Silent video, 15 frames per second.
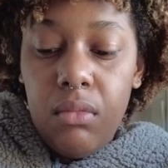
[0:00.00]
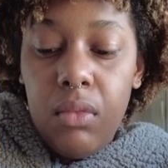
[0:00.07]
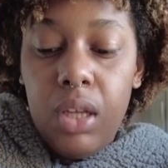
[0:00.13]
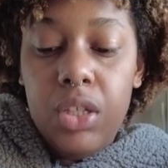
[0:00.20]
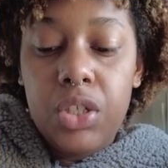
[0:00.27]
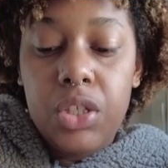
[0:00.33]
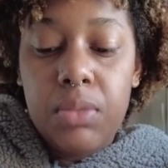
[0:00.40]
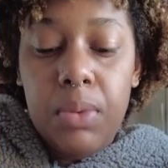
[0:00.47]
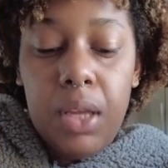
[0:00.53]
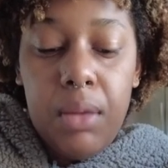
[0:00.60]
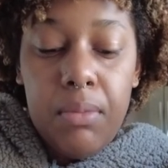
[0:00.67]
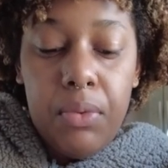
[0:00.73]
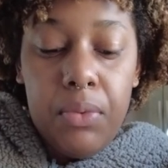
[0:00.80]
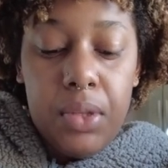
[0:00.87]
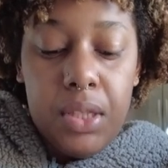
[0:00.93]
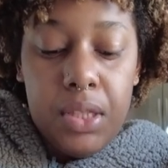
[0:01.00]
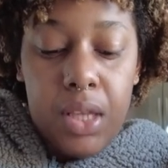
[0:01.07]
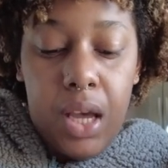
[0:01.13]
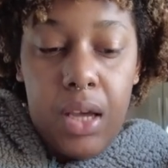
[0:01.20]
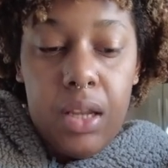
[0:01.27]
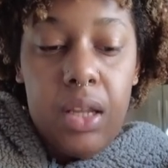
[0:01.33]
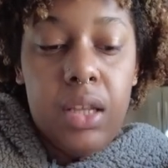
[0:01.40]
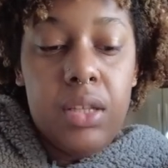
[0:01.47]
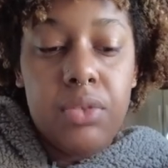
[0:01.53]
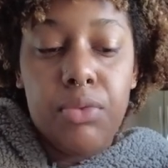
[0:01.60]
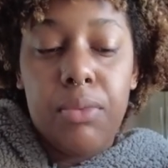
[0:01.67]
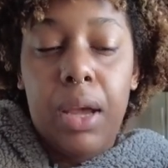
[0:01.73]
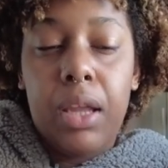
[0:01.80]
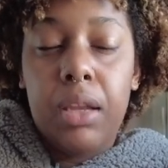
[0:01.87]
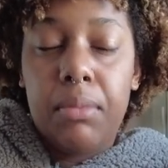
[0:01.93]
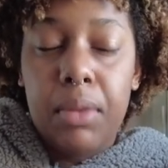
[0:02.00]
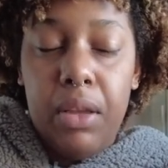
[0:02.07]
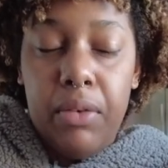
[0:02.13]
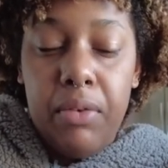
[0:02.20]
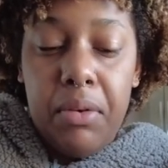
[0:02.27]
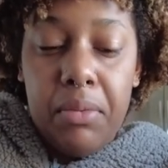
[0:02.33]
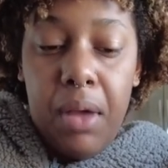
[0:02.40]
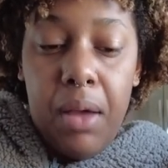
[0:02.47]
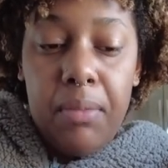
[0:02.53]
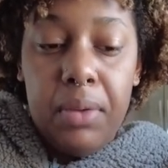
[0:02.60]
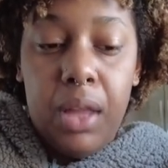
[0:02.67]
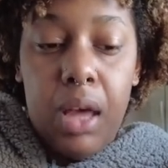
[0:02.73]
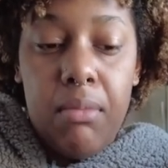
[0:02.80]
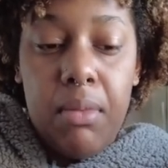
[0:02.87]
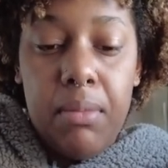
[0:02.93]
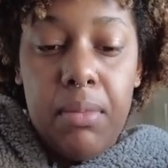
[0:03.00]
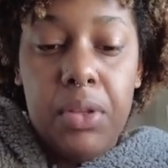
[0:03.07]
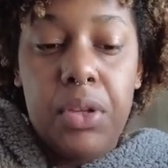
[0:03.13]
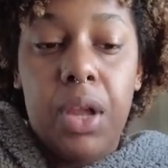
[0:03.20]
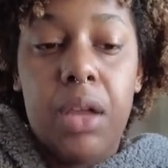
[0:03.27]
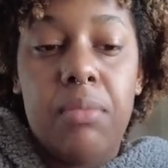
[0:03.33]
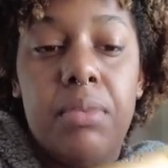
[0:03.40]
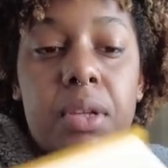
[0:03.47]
It's just making me really sad, and it's reminding me of I'm Glad My Mother Died,